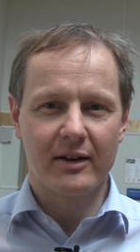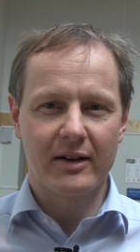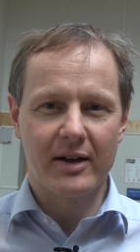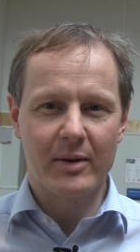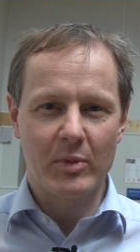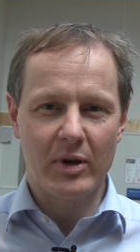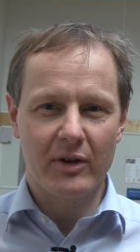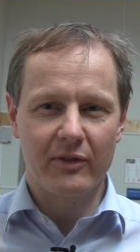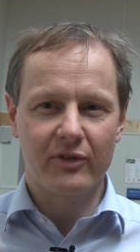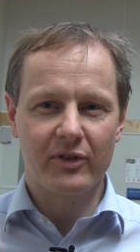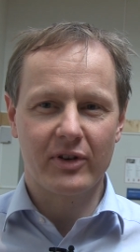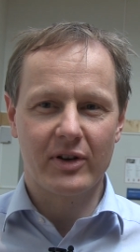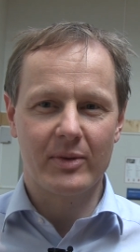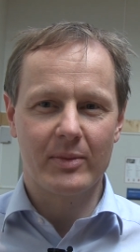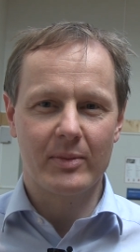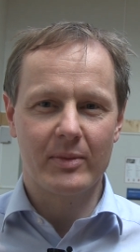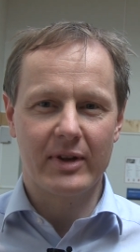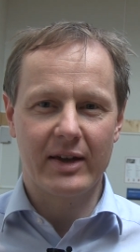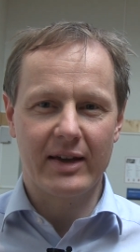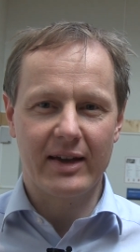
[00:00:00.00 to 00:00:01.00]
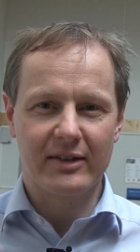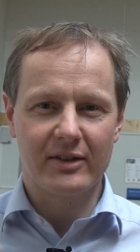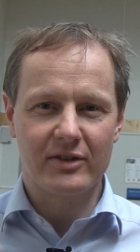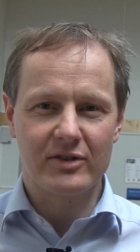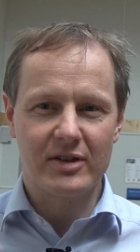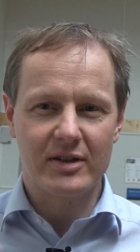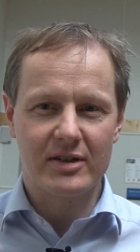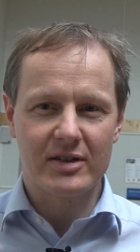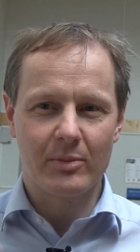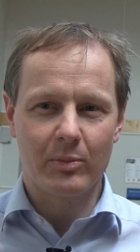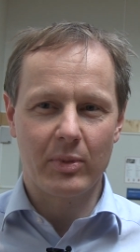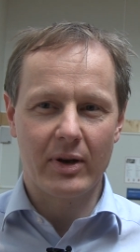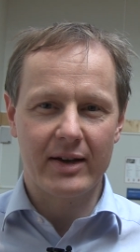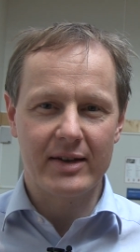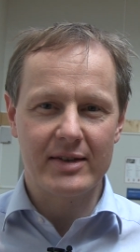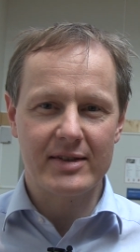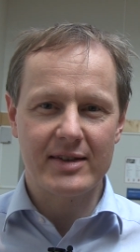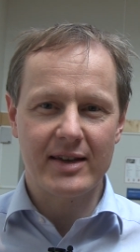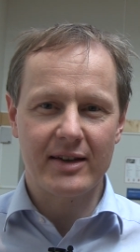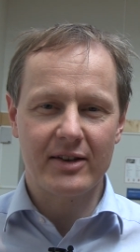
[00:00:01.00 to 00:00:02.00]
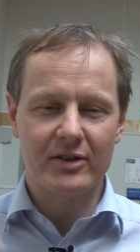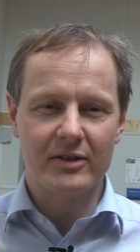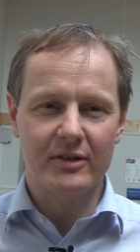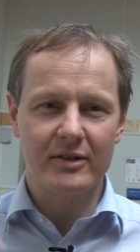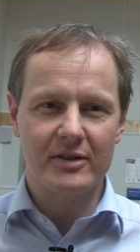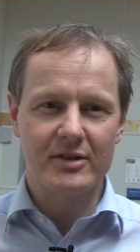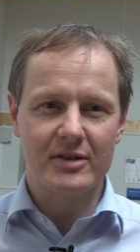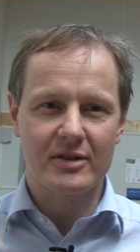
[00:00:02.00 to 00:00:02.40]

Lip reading: coming from the energy supply sector.